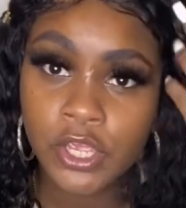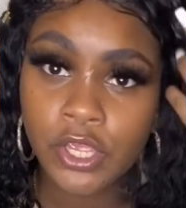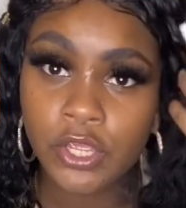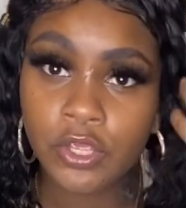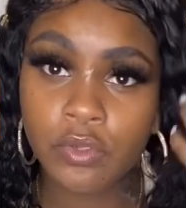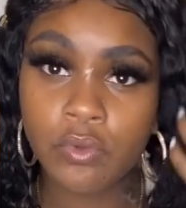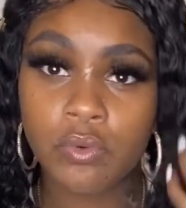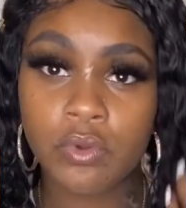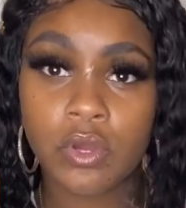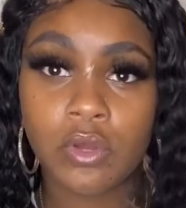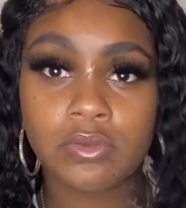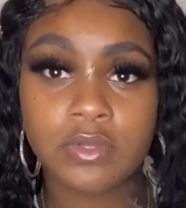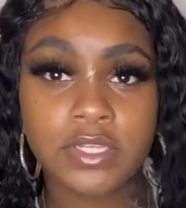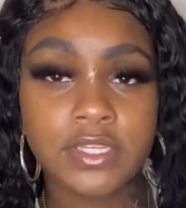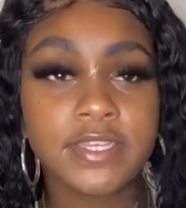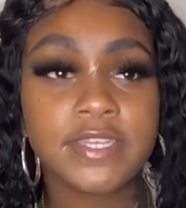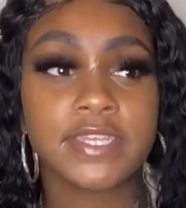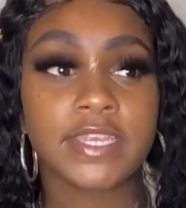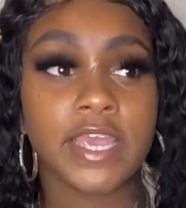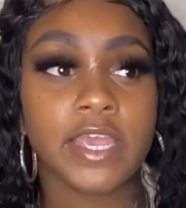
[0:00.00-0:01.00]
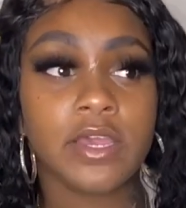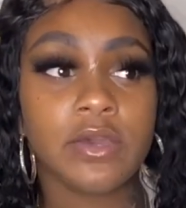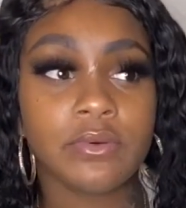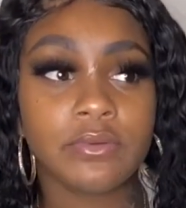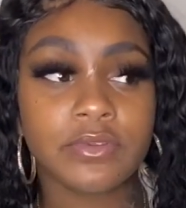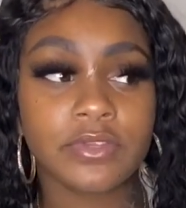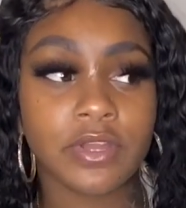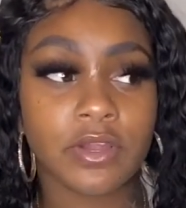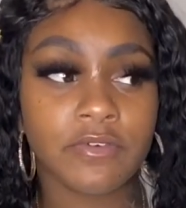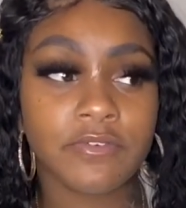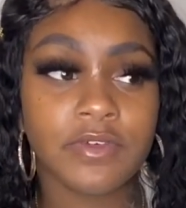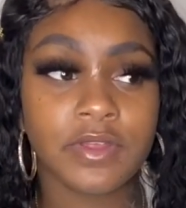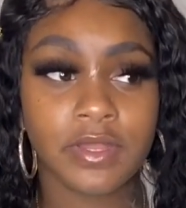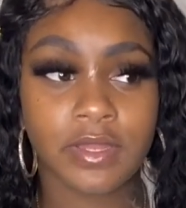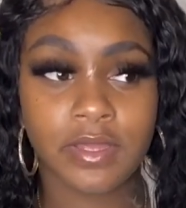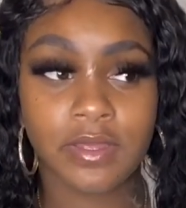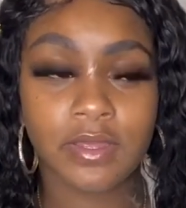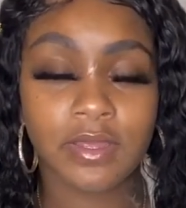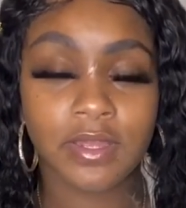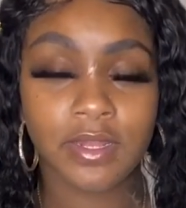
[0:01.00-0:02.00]
you know these sales are
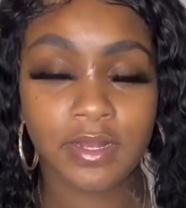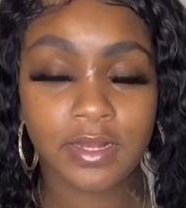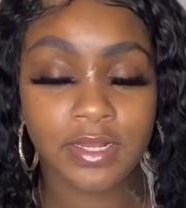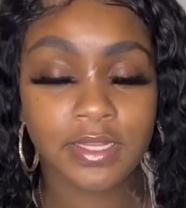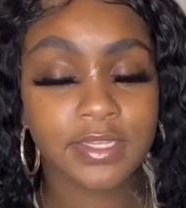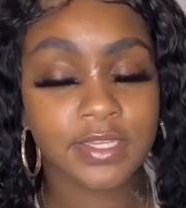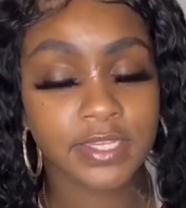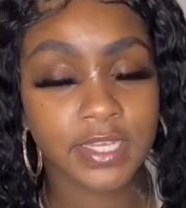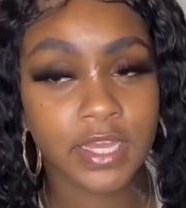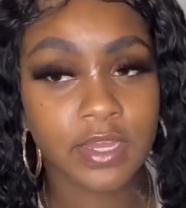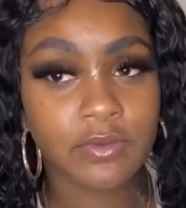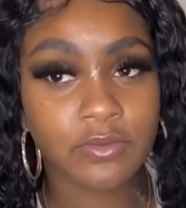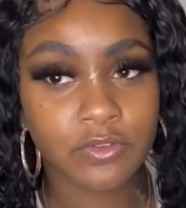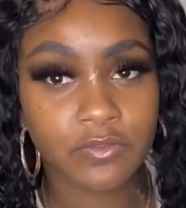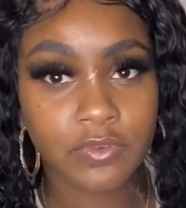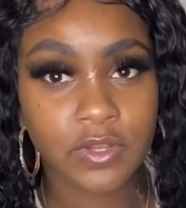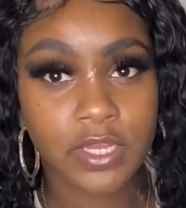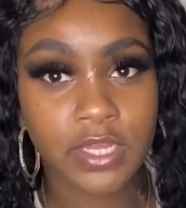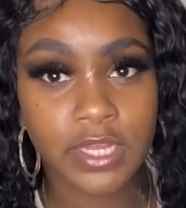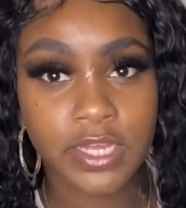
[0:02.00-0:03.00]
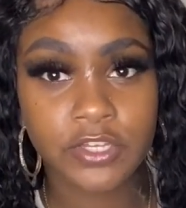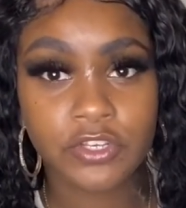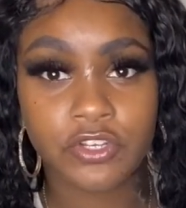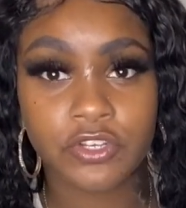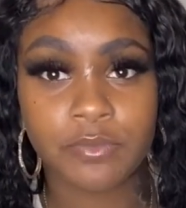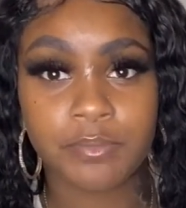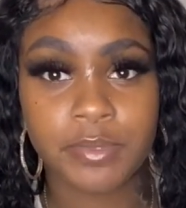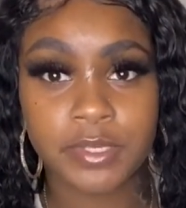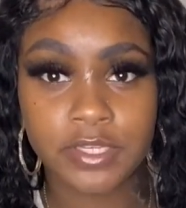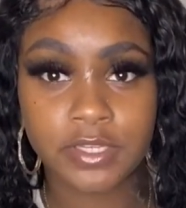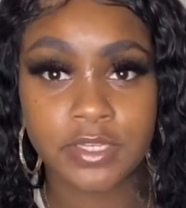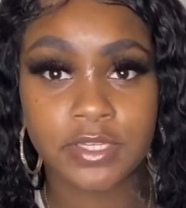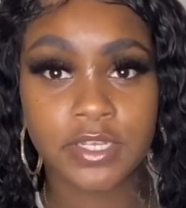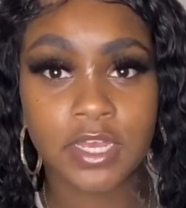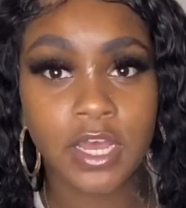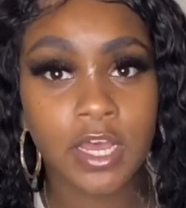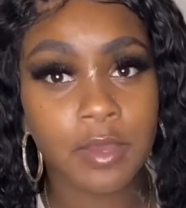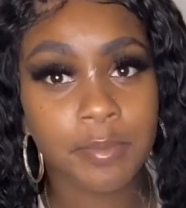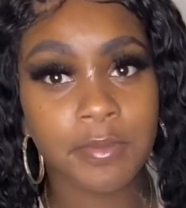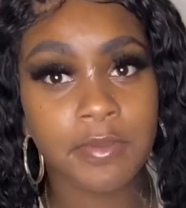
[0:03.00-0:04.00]
really these sales really get your business
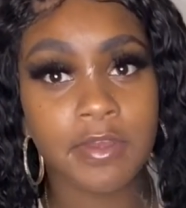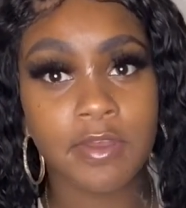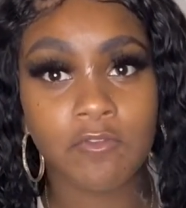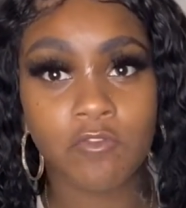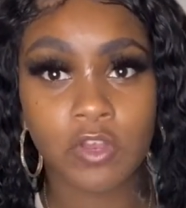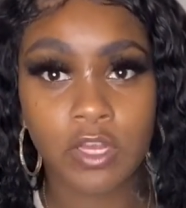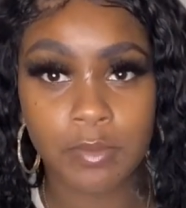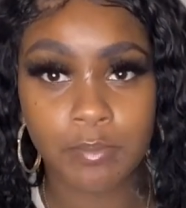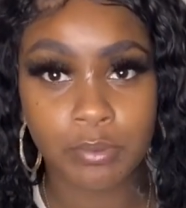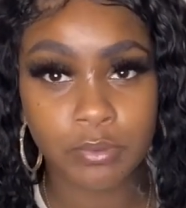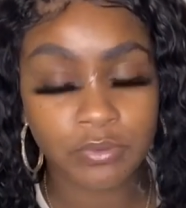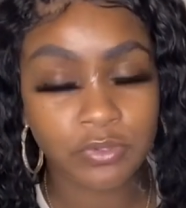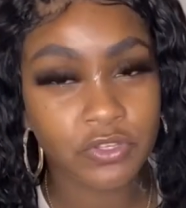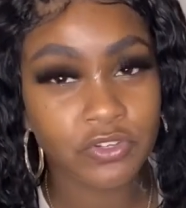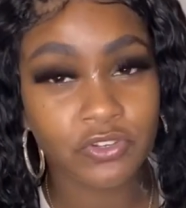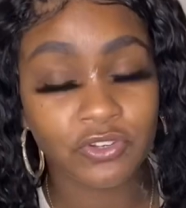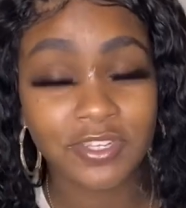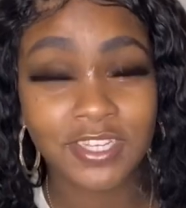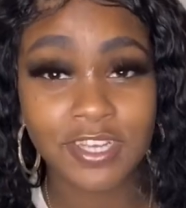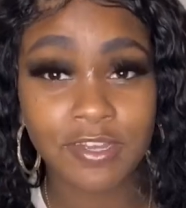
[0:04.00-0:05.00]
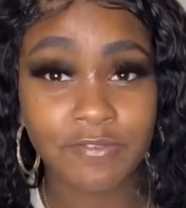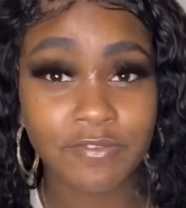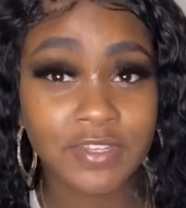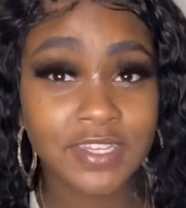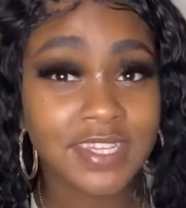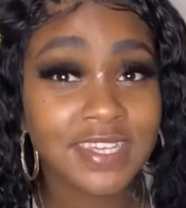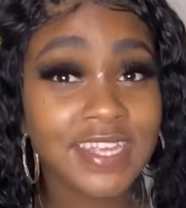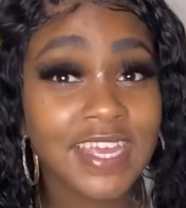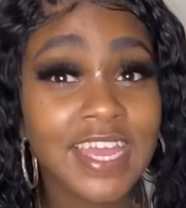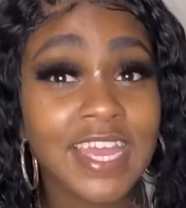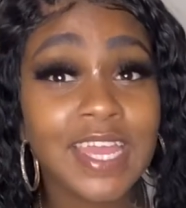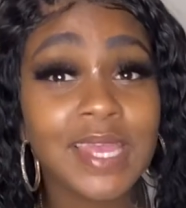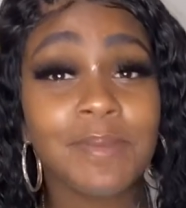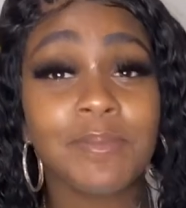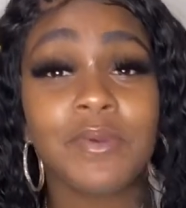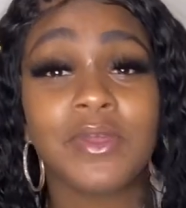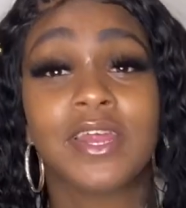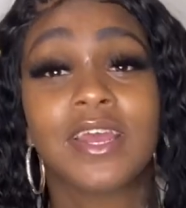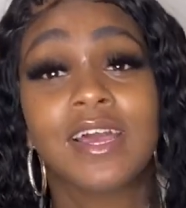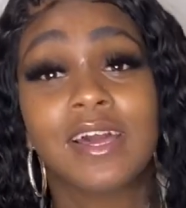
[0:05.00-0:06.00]
up and it really boosts your self-esteem
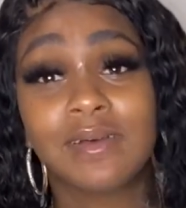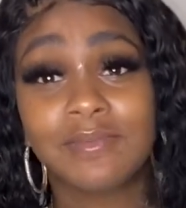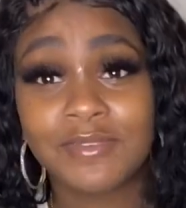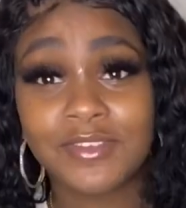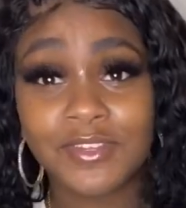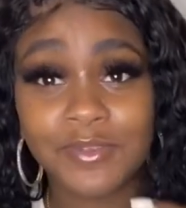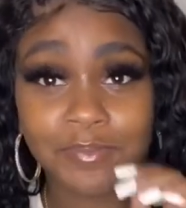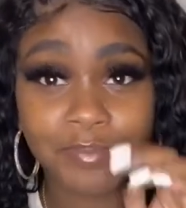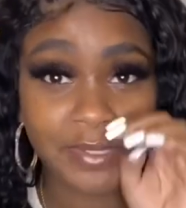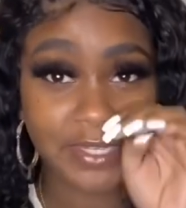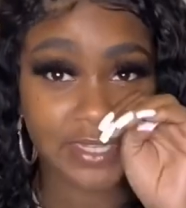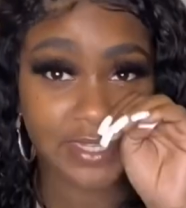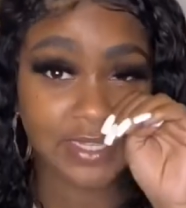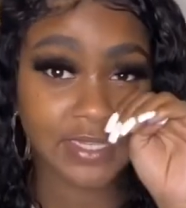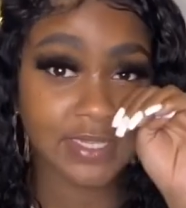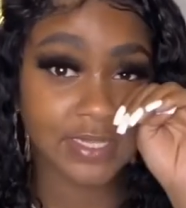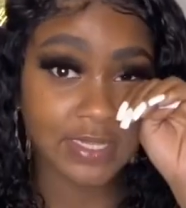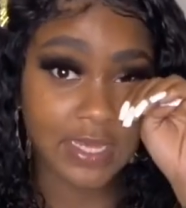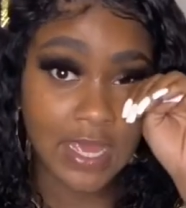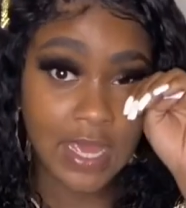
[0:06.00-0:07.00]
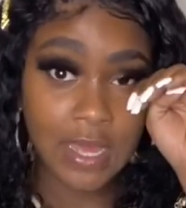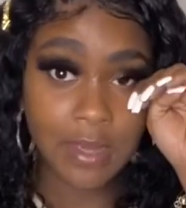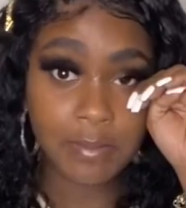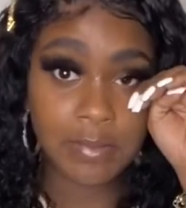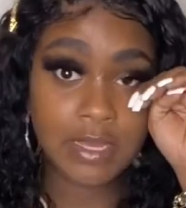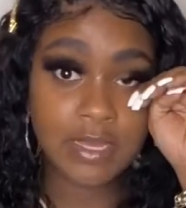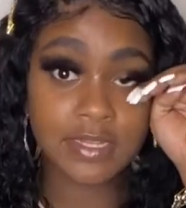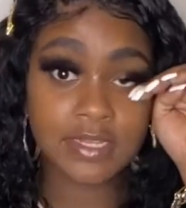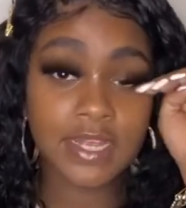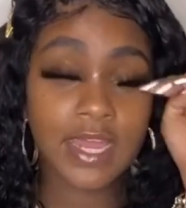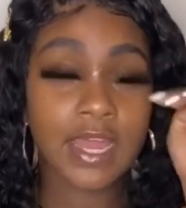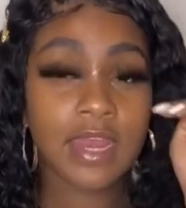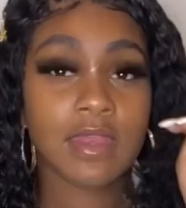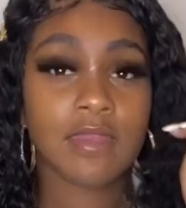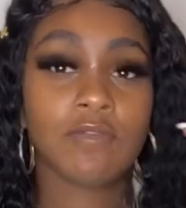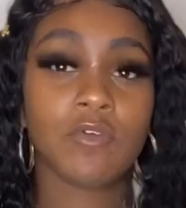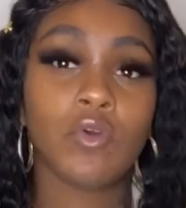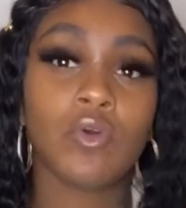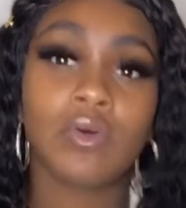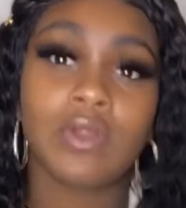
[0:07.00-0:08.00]
when it comes to business because i ain't
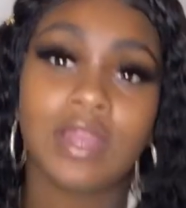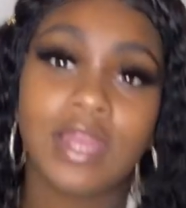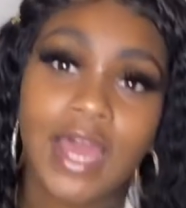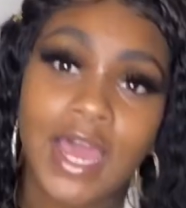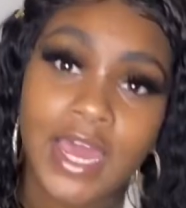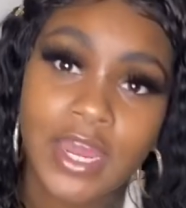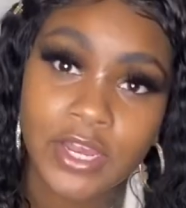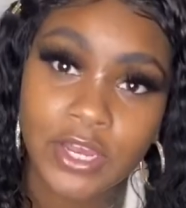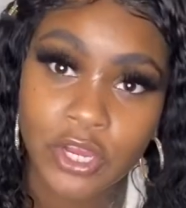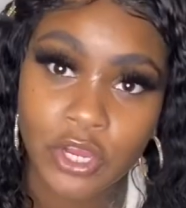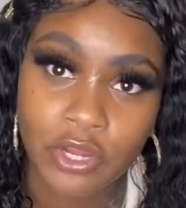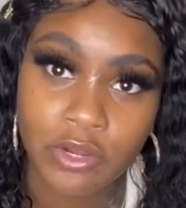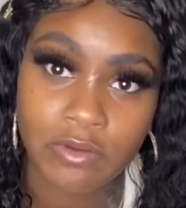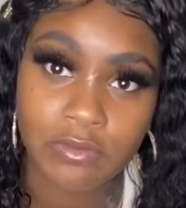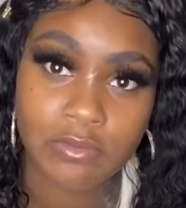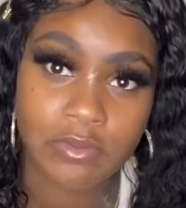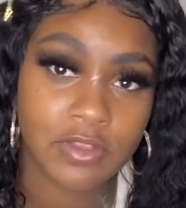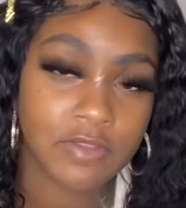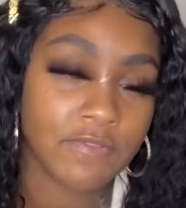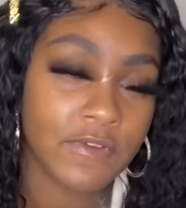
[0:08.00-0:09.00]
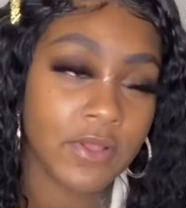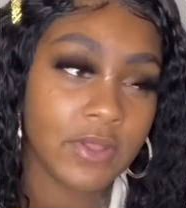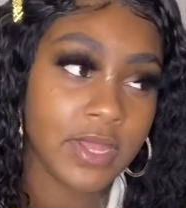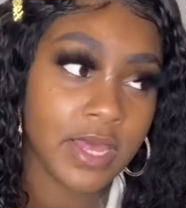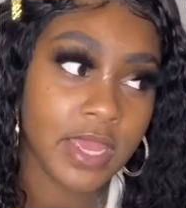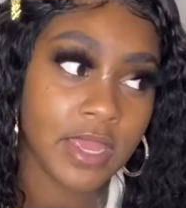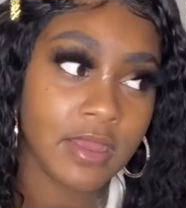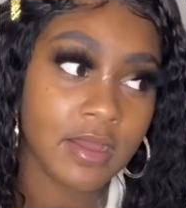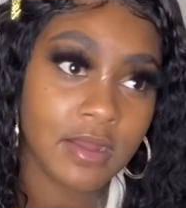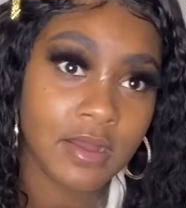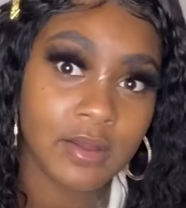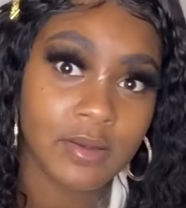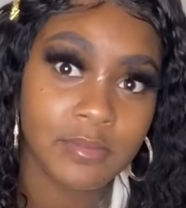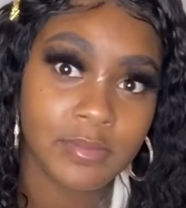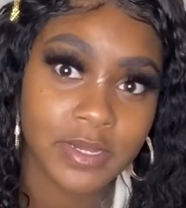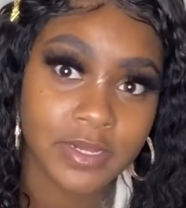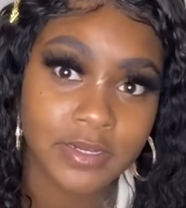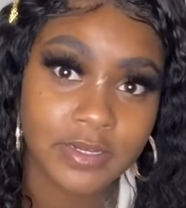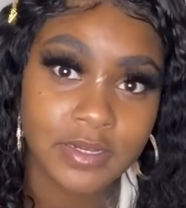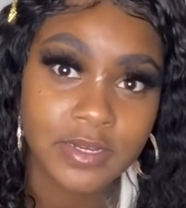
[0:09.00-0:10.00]
even gonna lie the girls just felt like oh
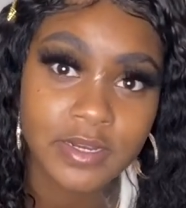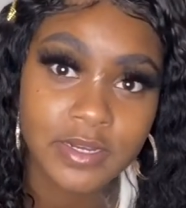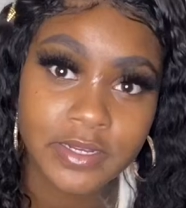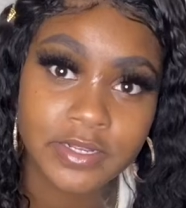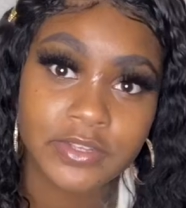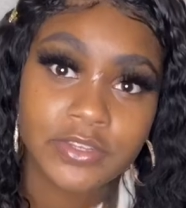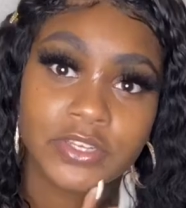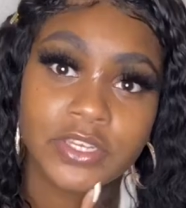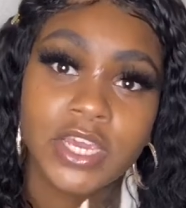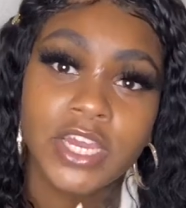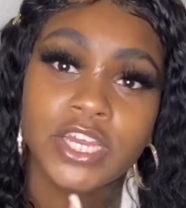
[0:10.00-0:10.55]
my gosh